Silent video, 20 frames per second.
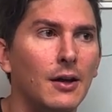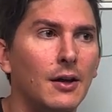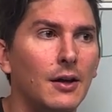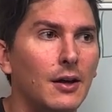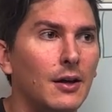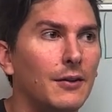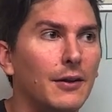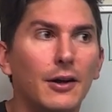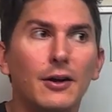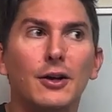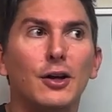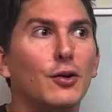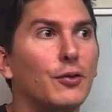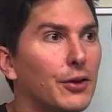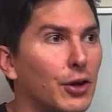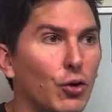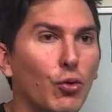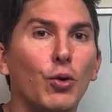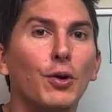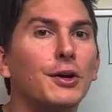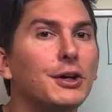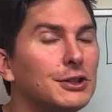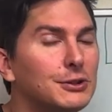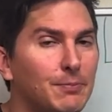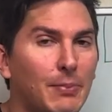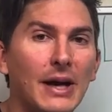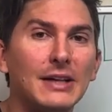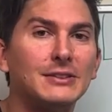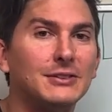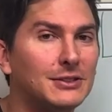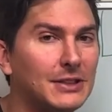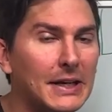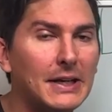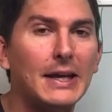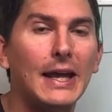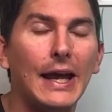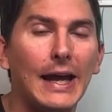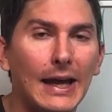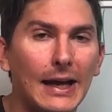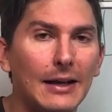they'll work as best as they
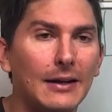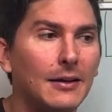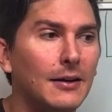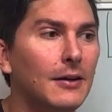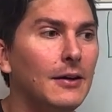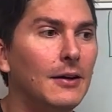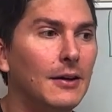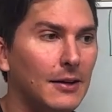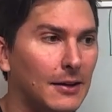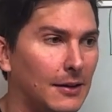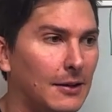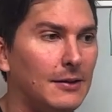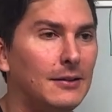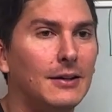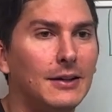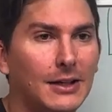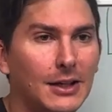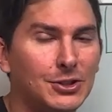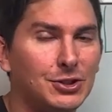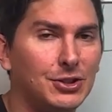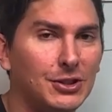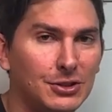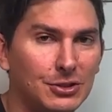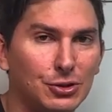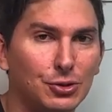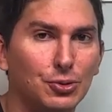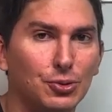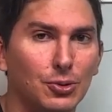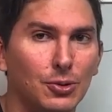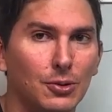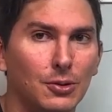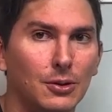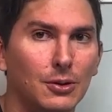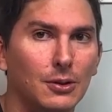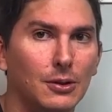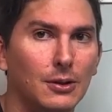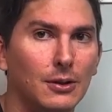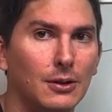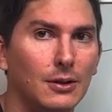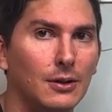can to get you in school.
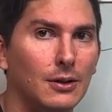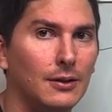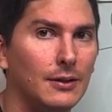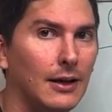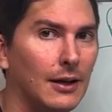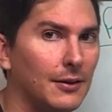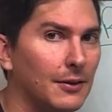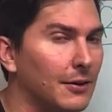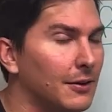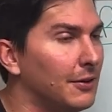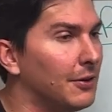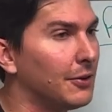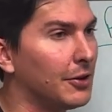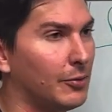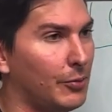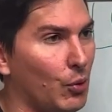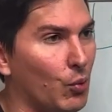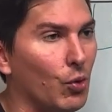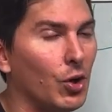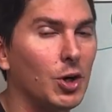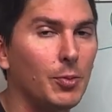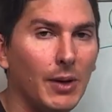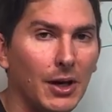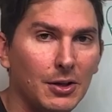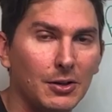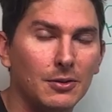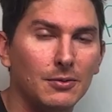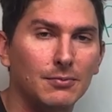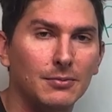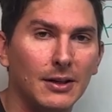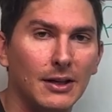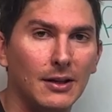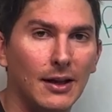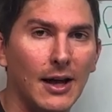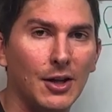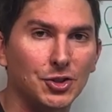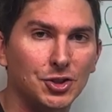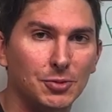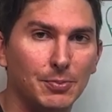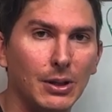Now, they're going to be worried about your
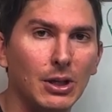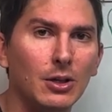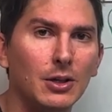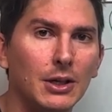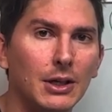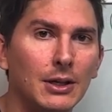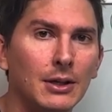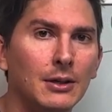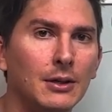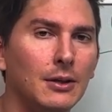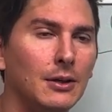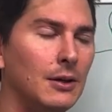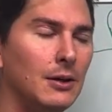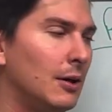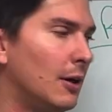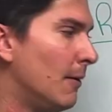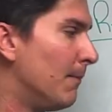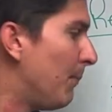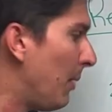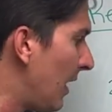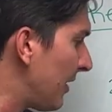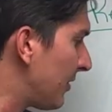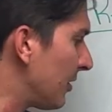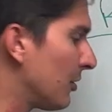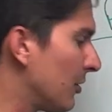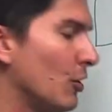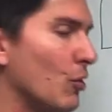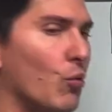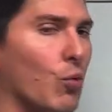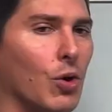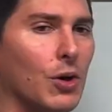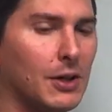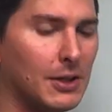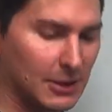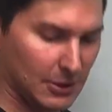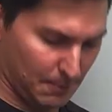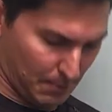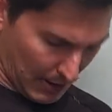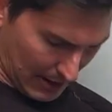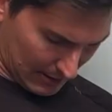eligibility, but they're going to work
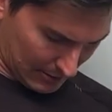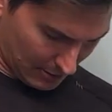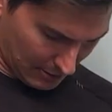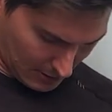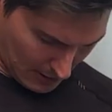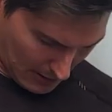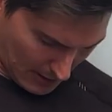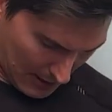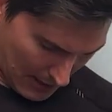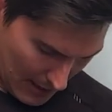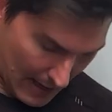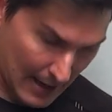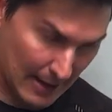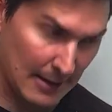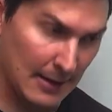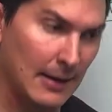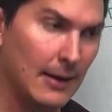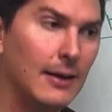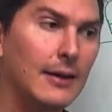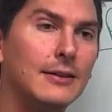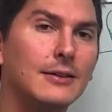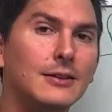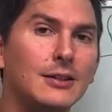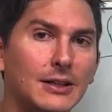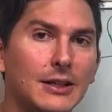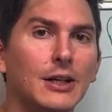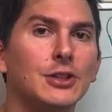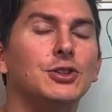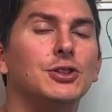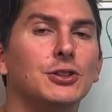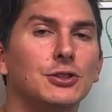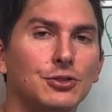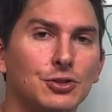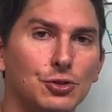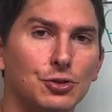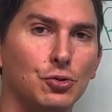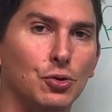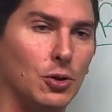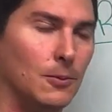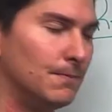as best as they can to get you in
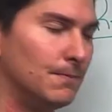school.